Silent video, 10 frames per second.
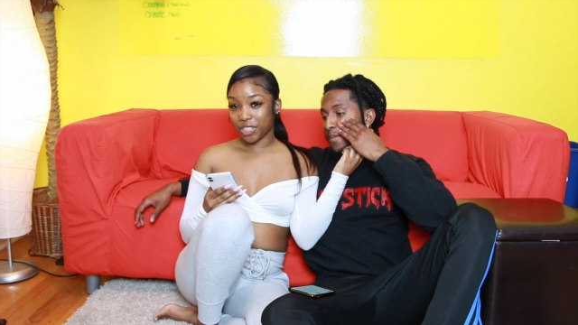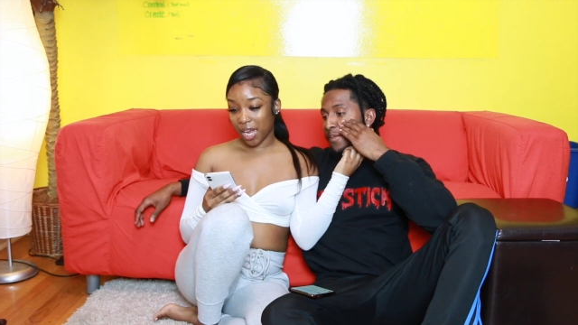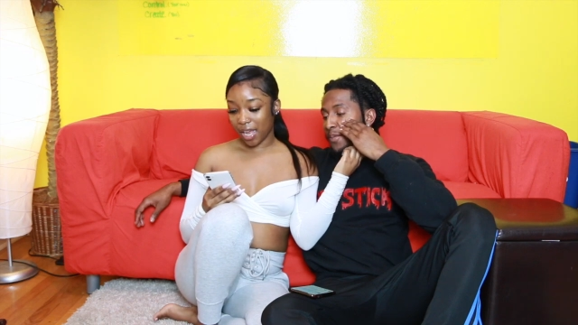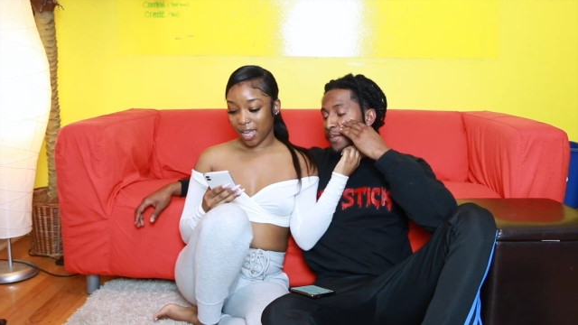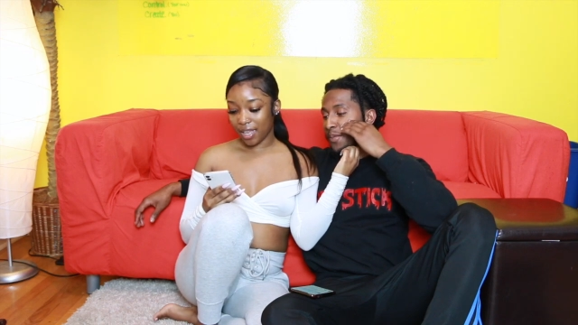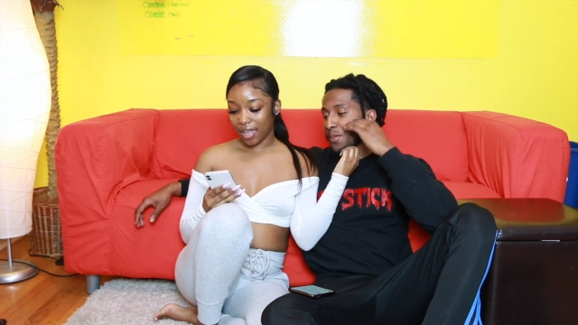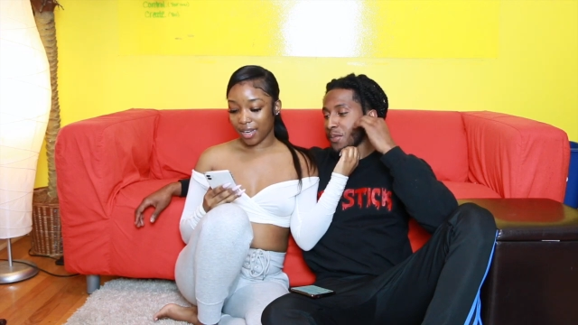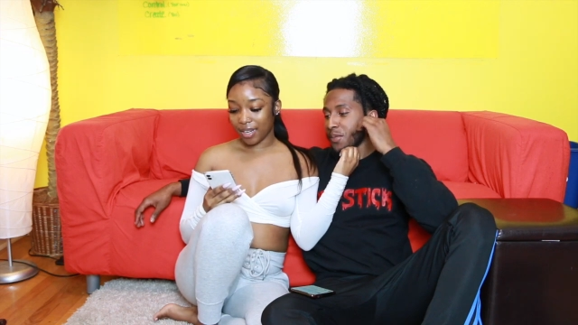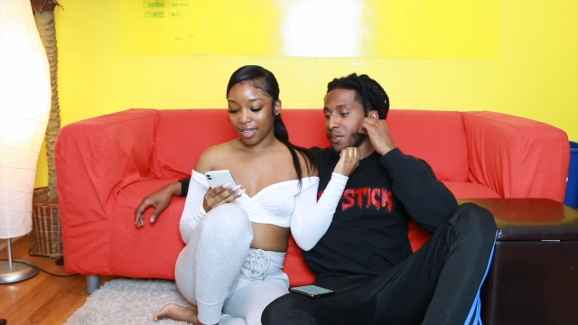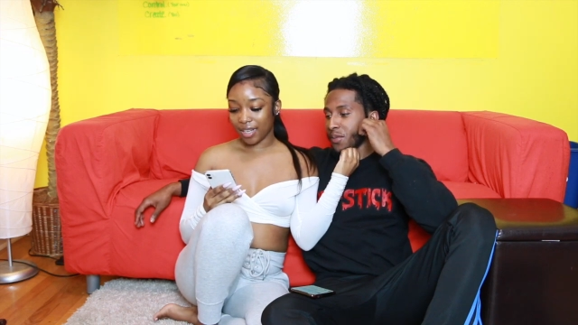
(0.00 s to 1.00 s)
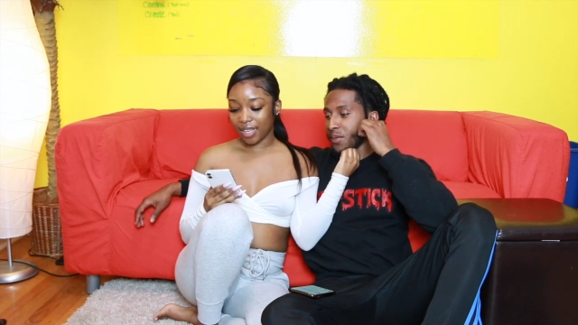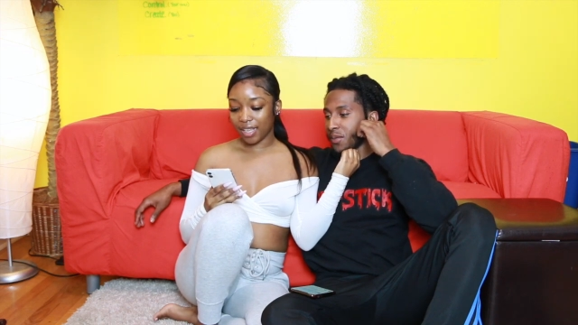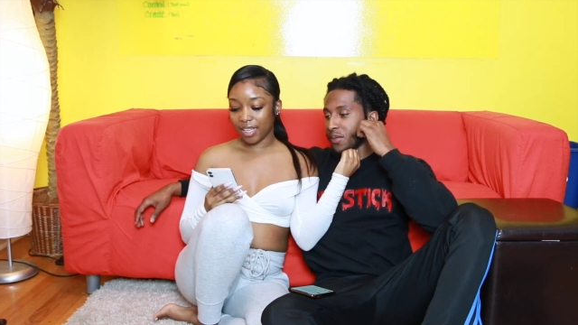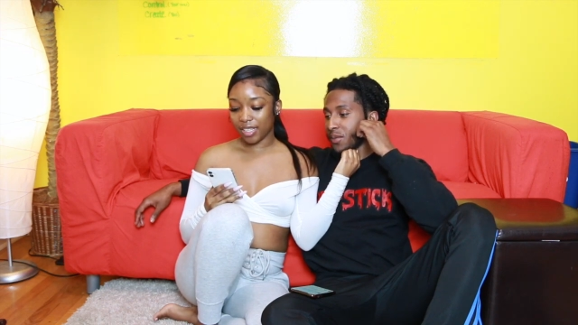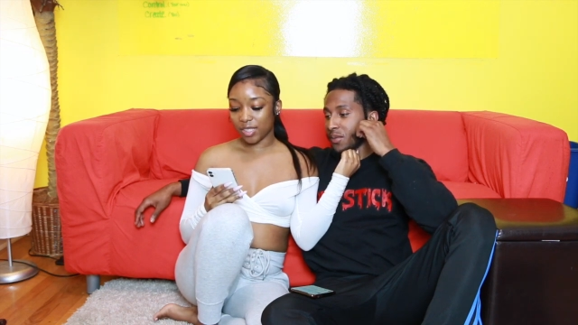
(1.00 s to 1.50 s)
Speaker 1: J, and it
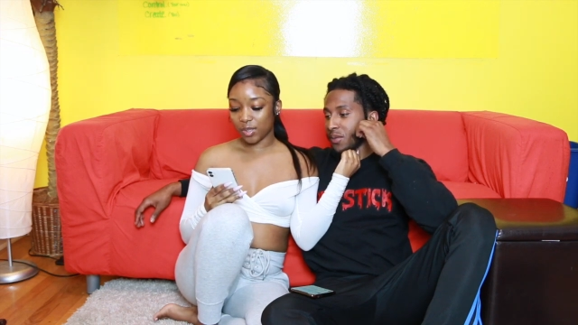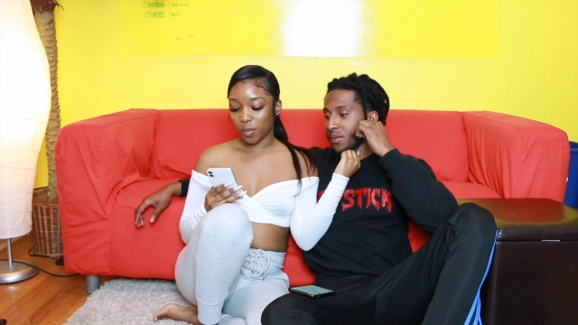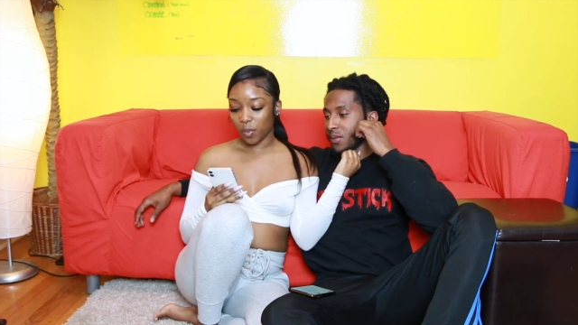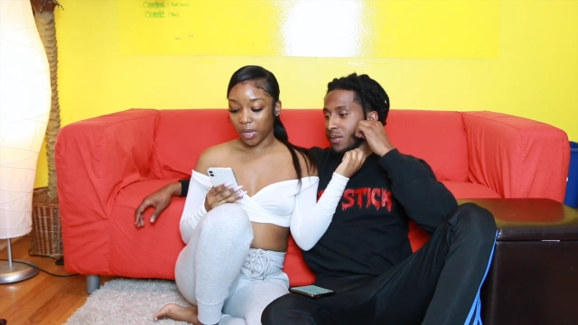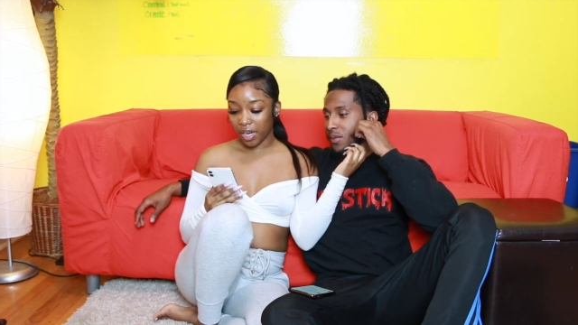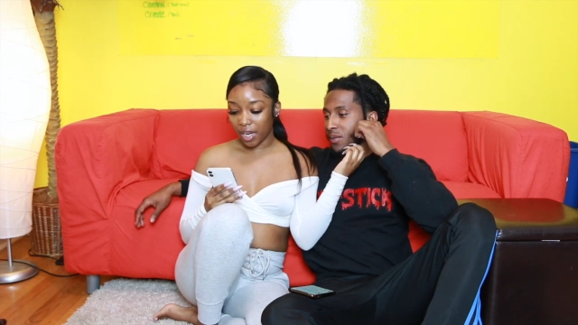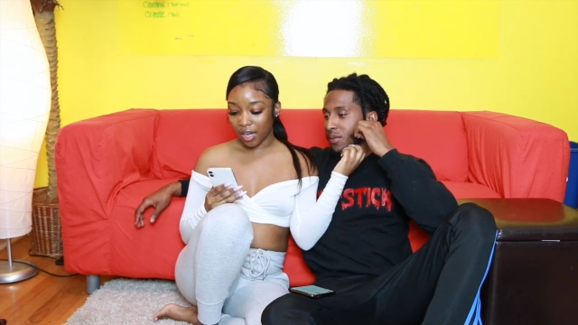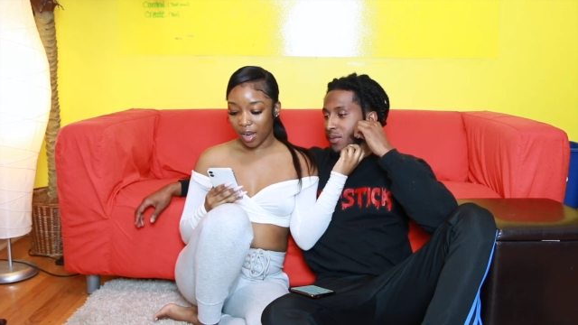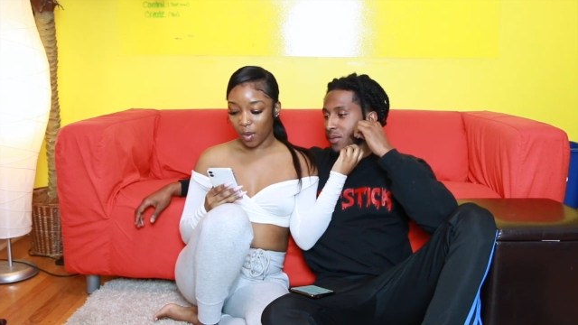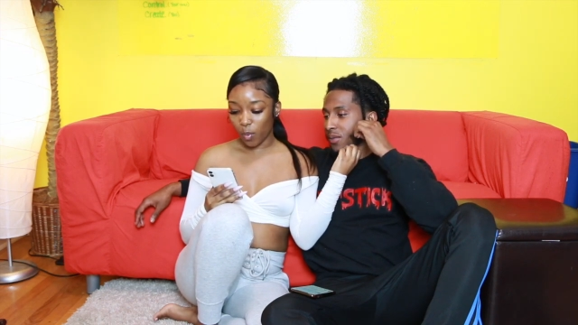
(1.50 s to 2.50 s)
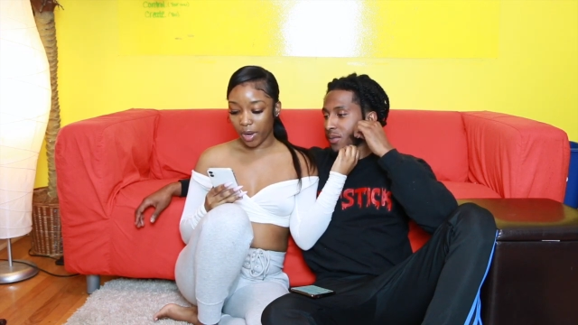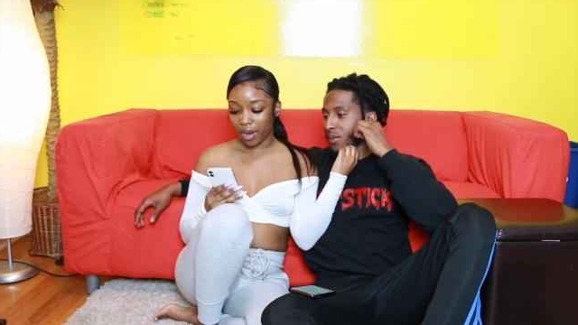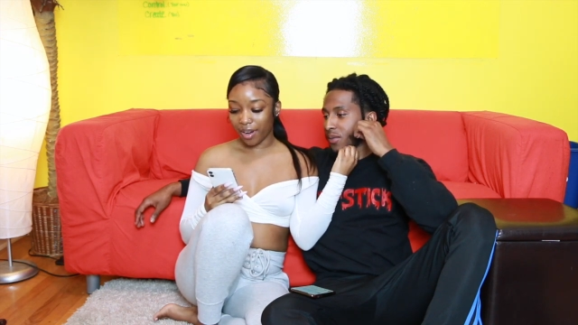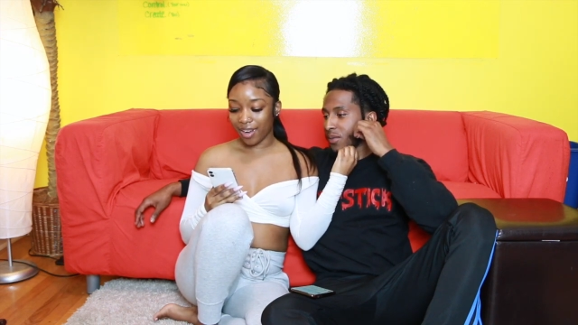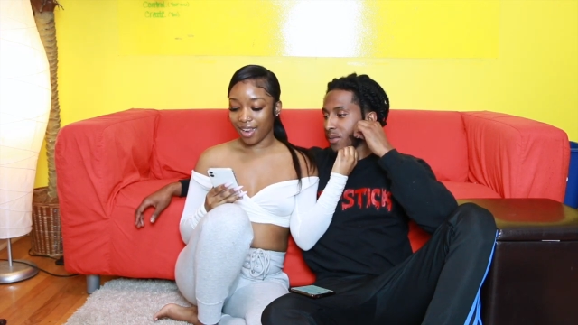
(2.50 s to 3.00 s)
is when,
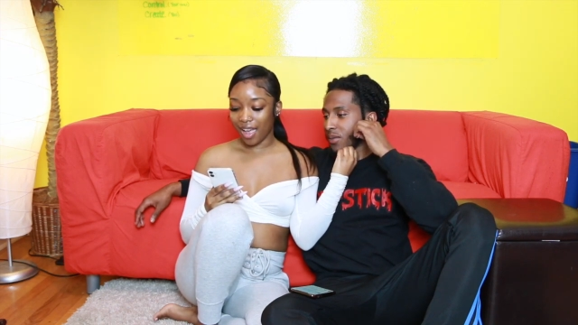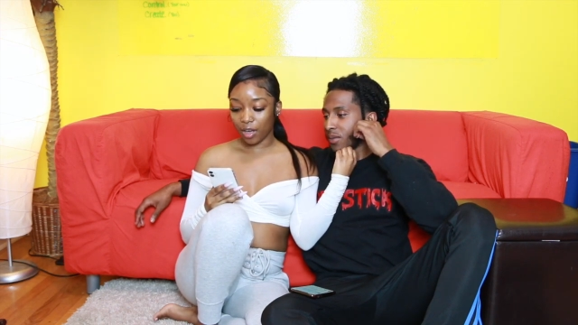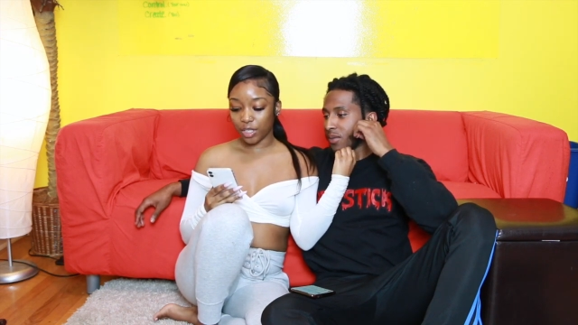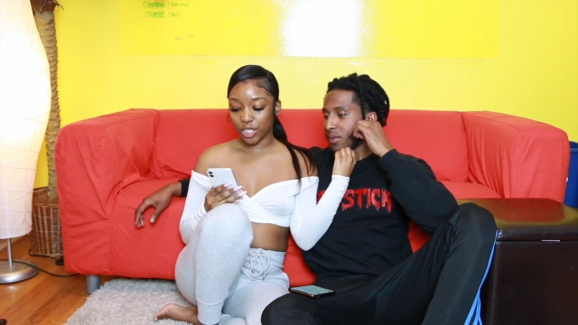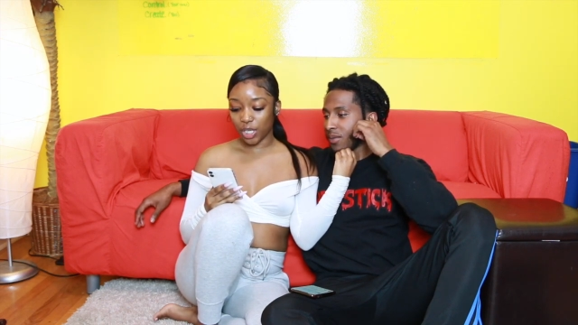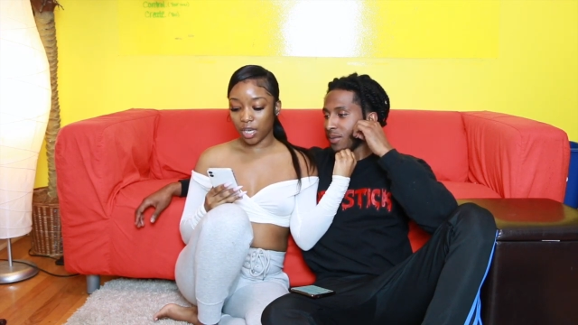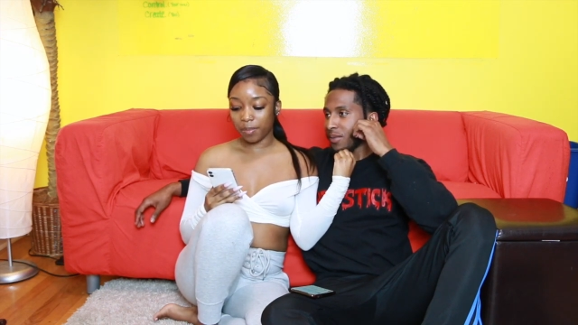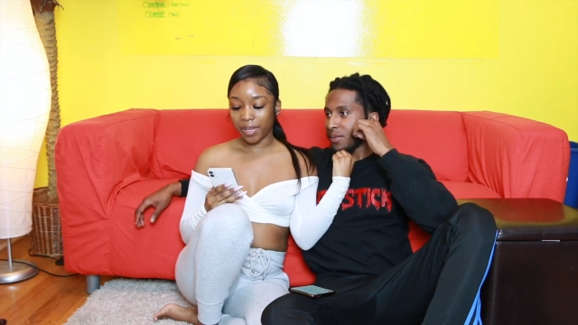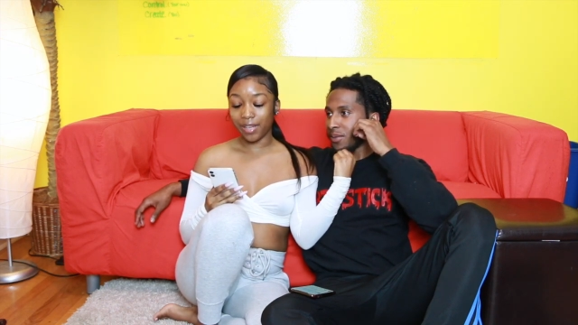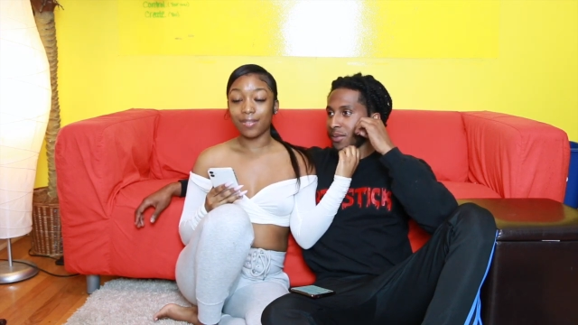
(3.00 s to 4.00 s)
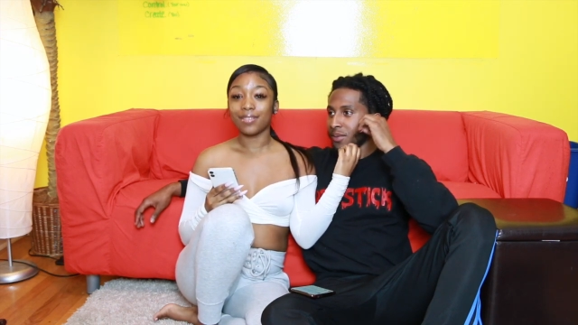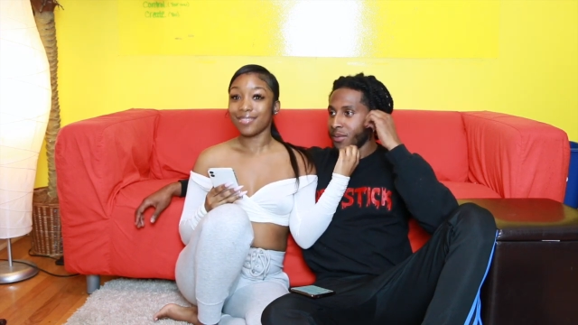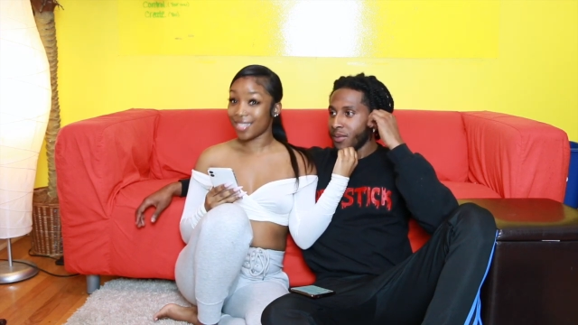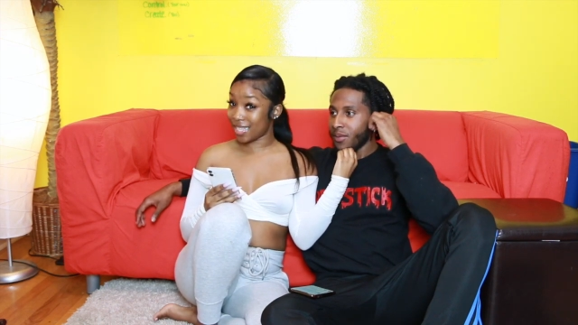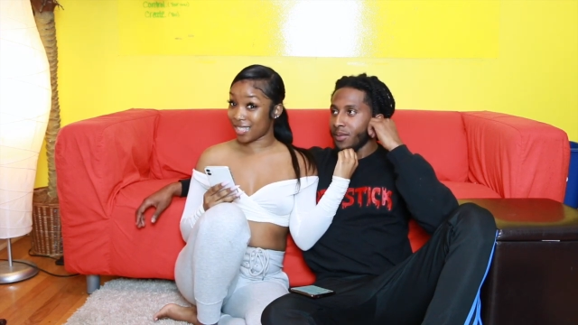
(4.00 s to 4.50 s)
where, and how did y'all meet?
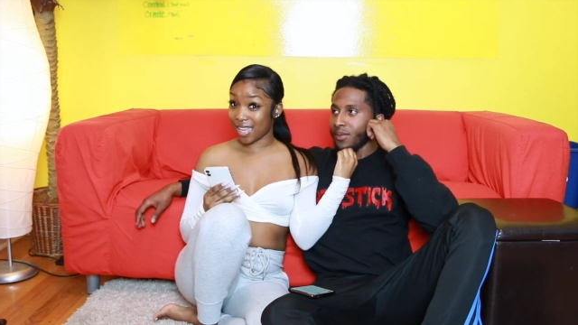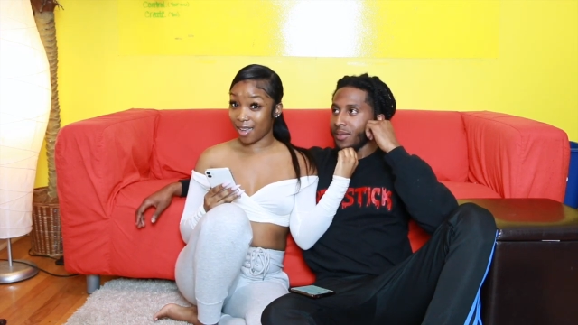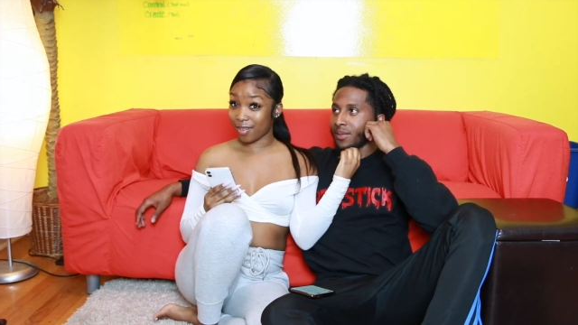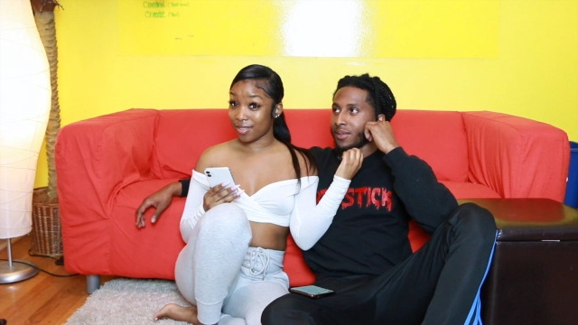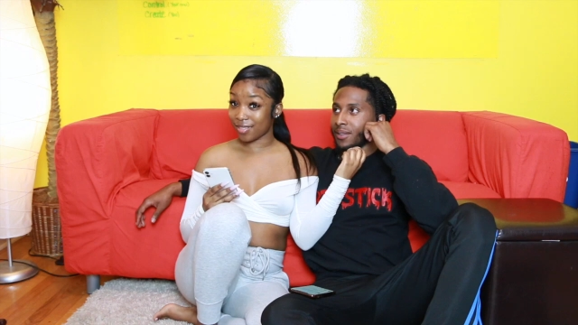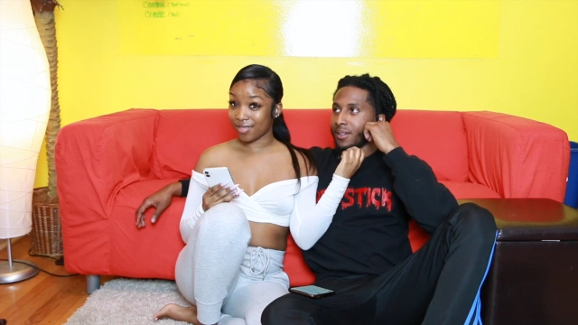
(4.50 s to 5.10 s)
Details.